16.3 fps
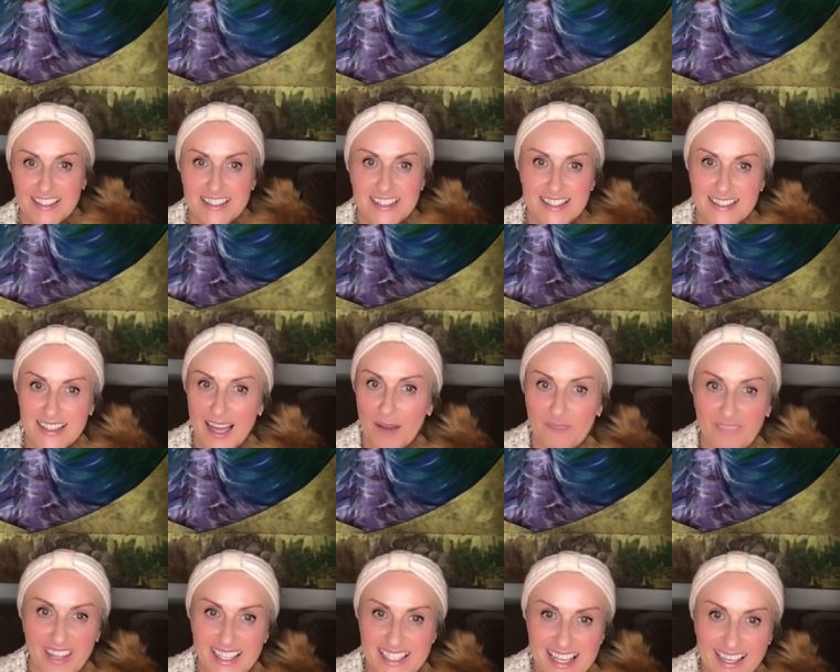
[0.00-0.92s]
Isn't that
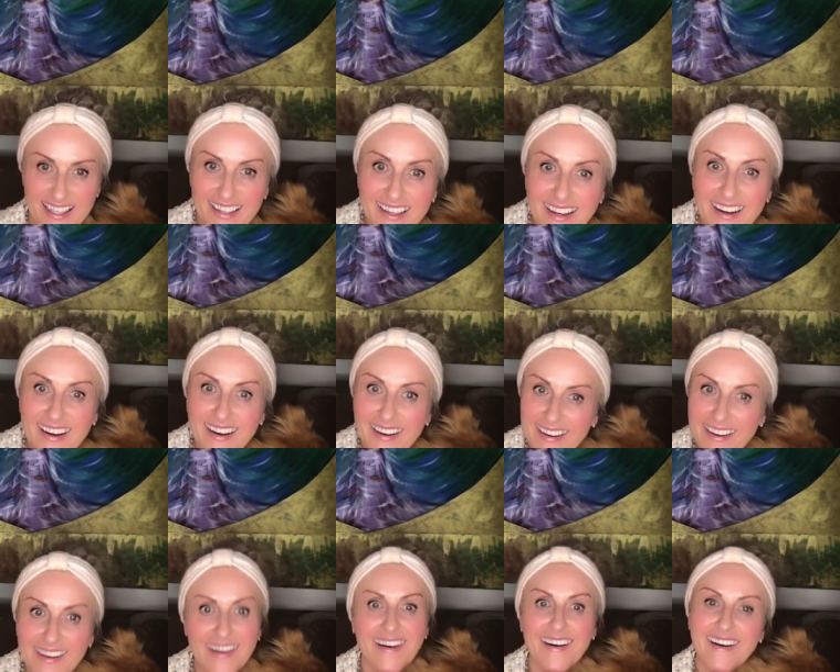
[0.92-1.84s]
amazing?
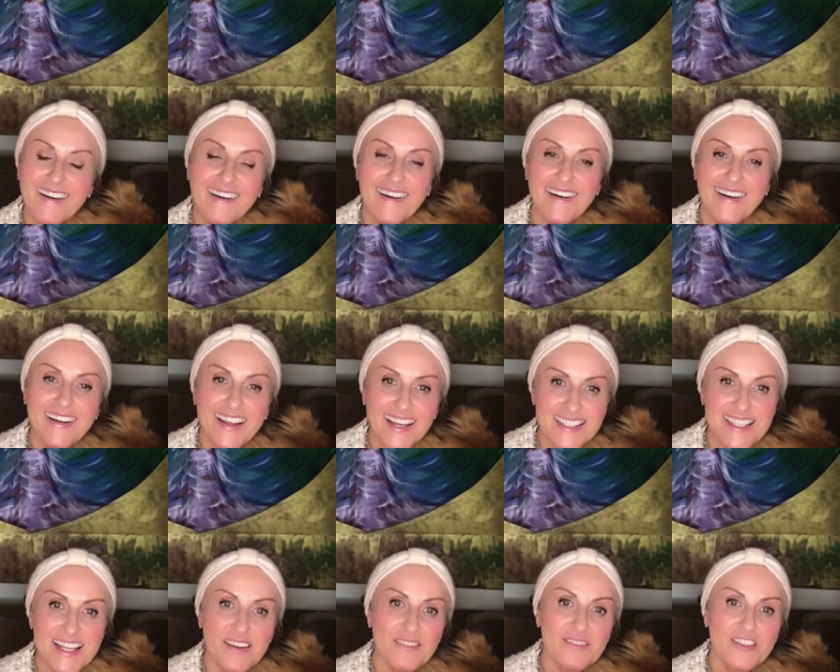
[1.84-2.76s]
Yes,
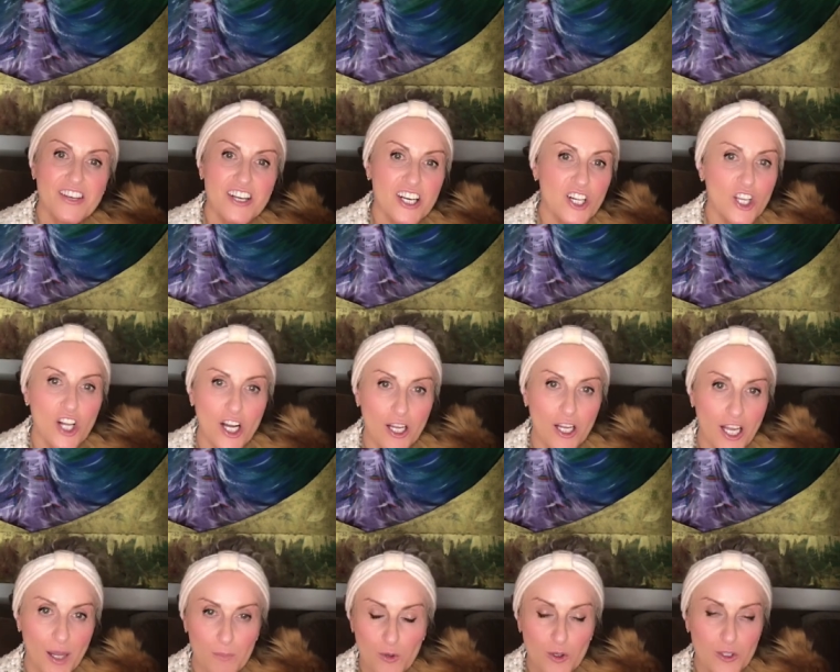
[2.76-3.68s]
at 3 o'clock
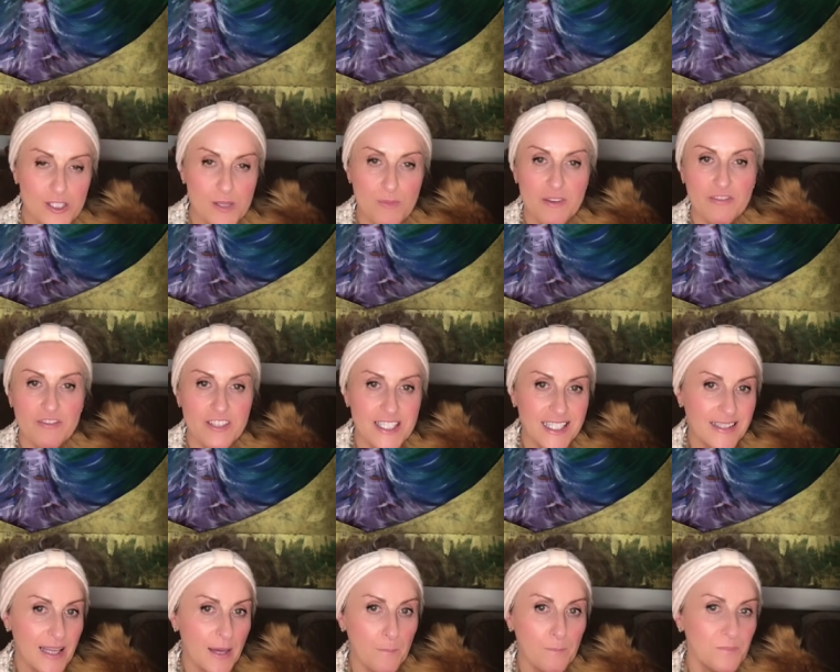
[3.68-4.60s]
I'm going to be feeding them.